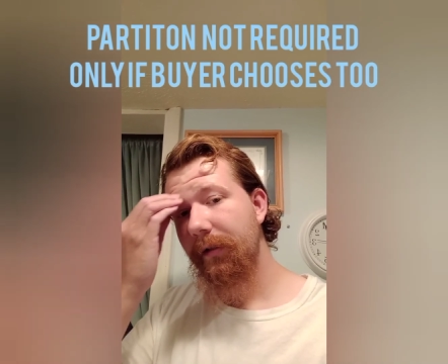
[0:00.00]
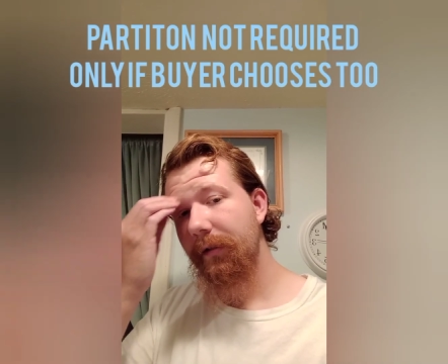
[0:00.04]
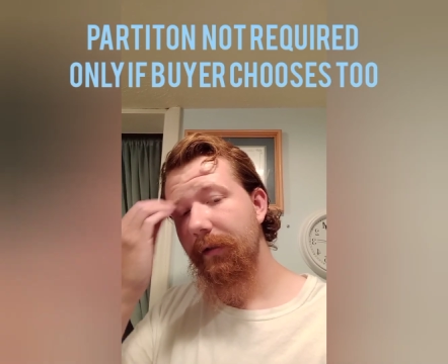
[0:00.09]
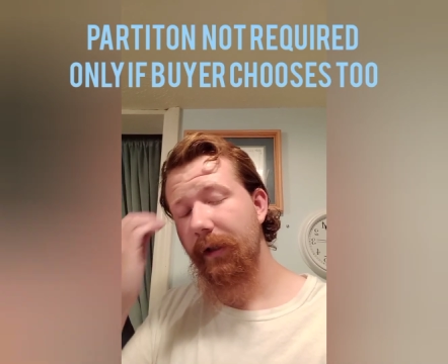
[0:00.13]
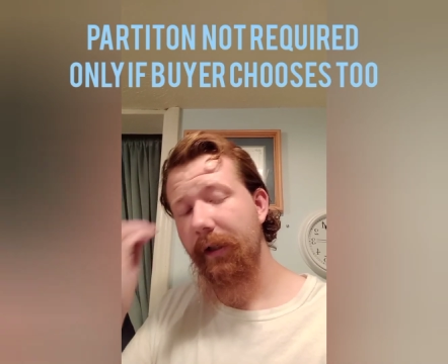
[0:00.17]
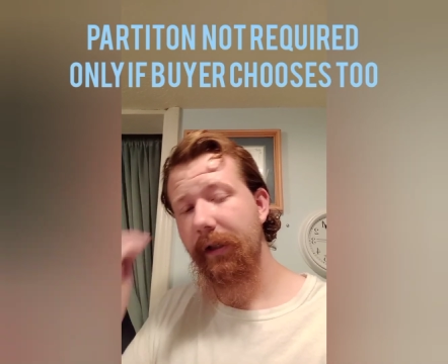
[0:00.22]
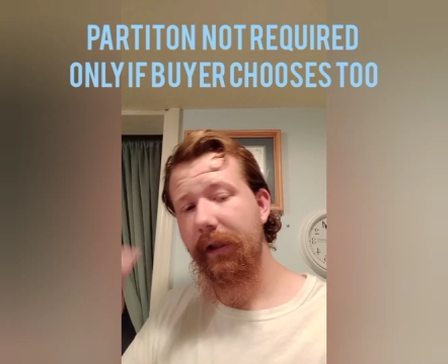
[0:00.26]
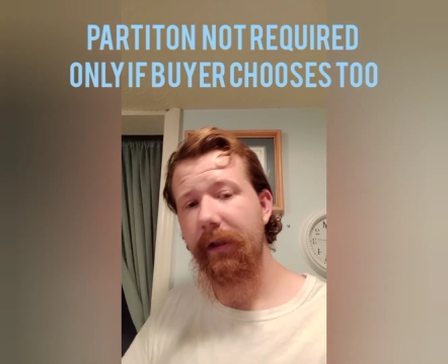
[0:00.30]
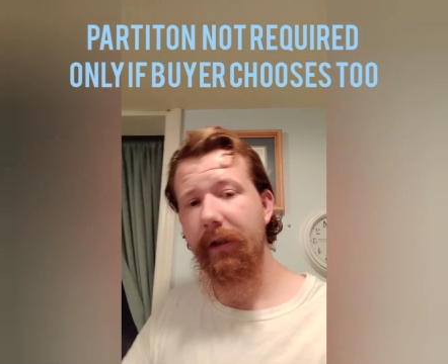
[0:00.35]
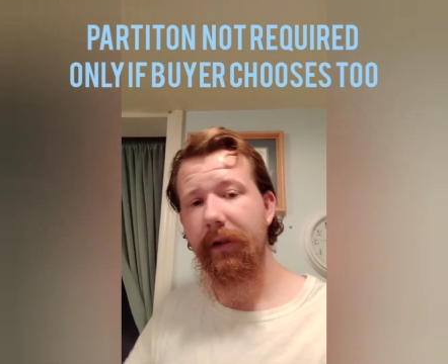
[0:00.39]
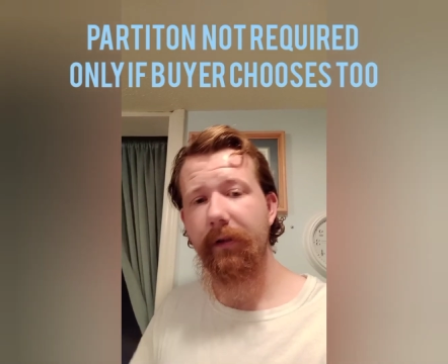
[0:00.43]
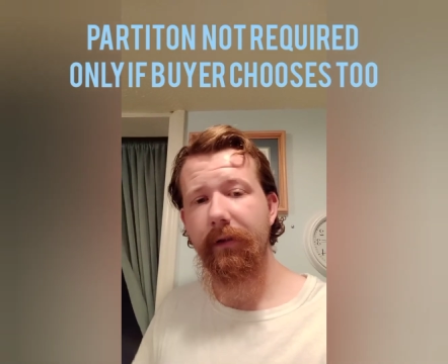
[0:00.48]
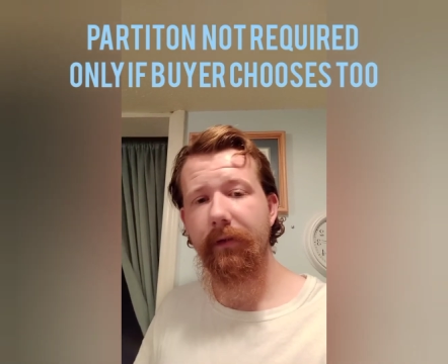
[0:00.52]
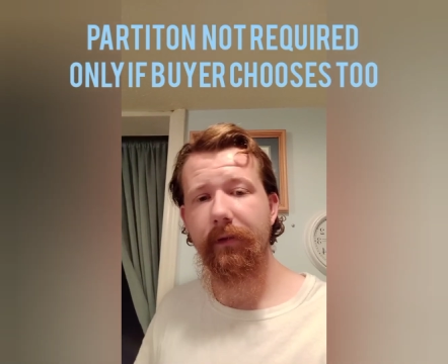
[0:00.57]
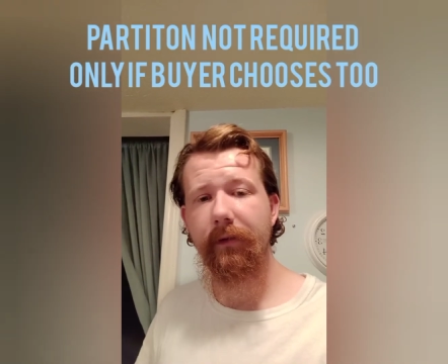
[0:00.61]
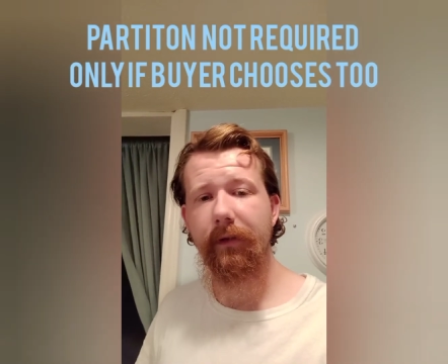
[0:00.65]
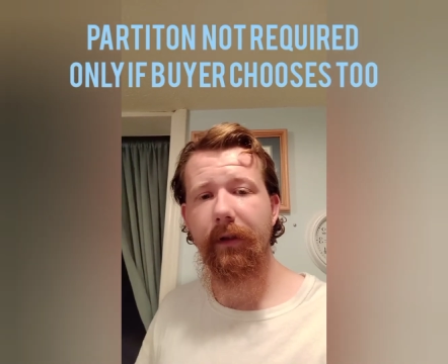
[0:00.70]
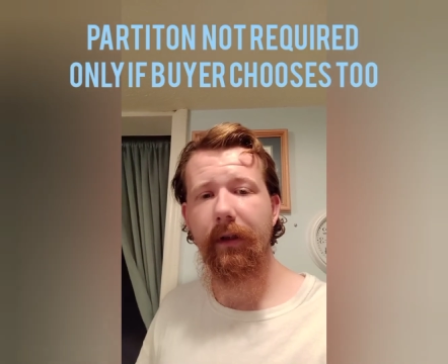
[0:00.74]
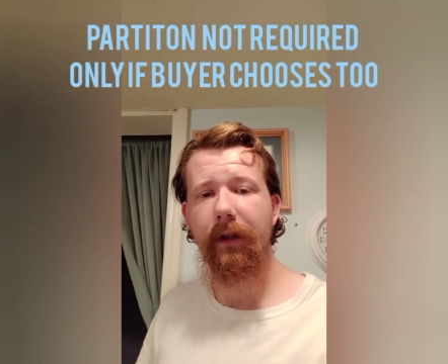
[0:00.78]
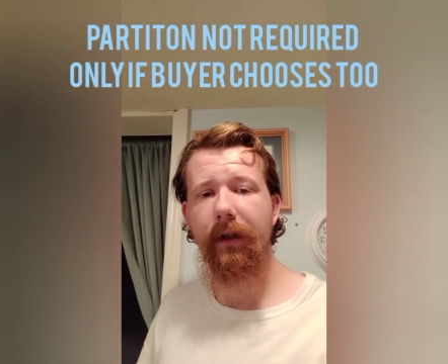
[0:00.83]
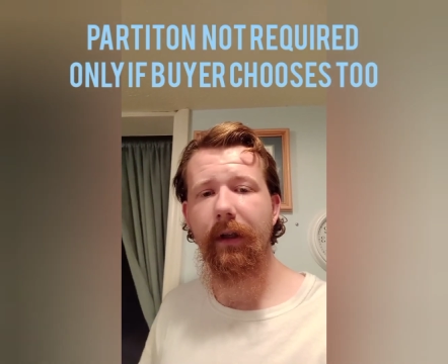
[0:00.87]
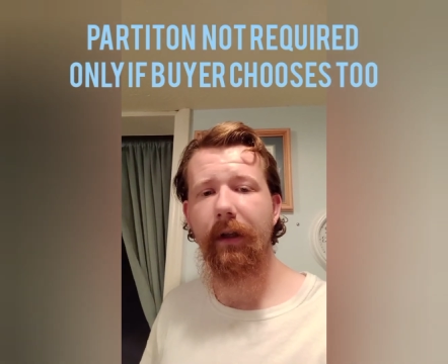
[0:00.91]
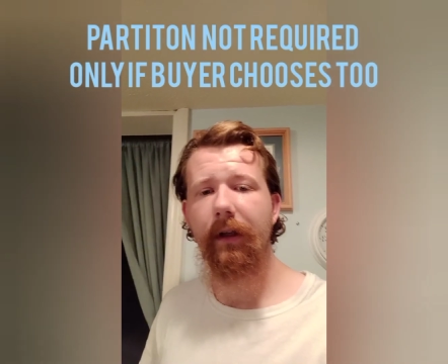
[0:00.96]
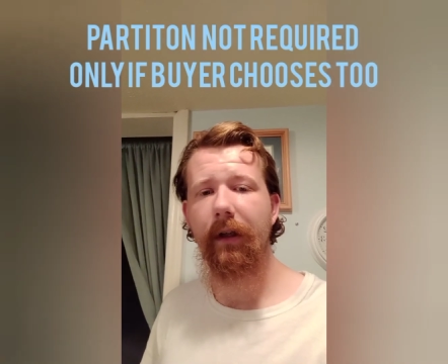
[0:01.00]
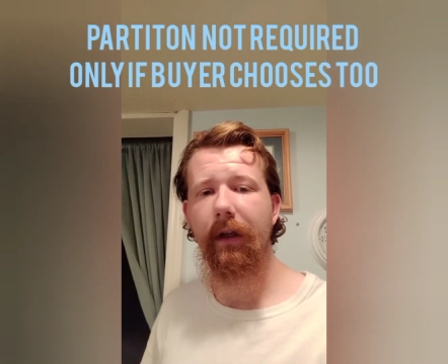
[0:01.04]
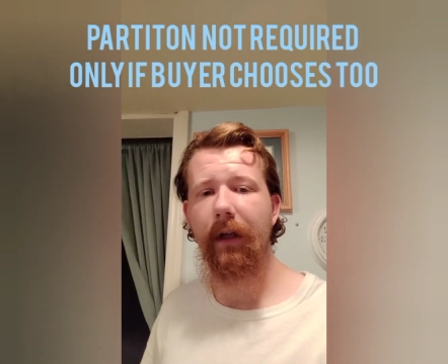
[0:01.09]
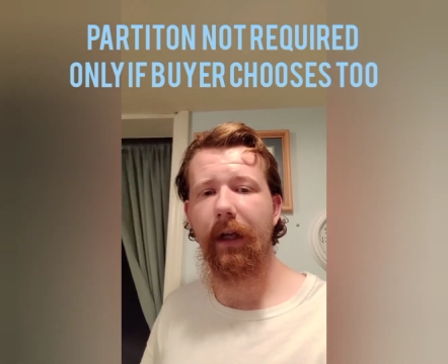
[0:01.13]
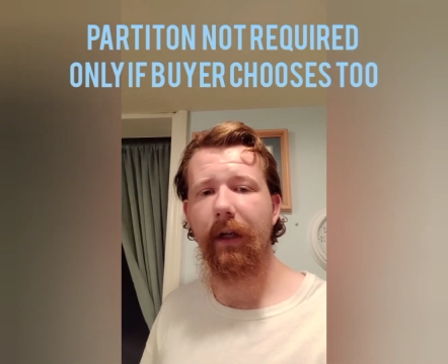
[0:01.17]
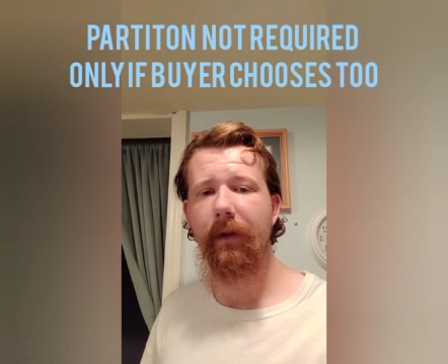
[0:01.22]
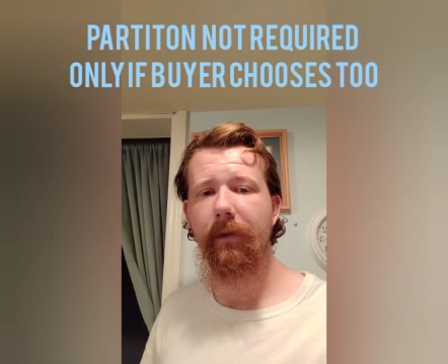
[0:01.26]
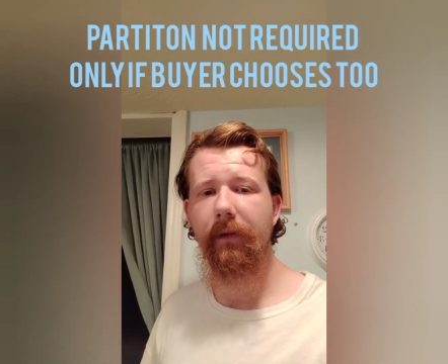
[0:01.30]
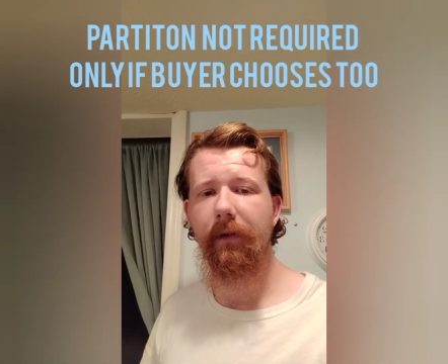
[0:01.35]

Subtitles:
Thank you, and have a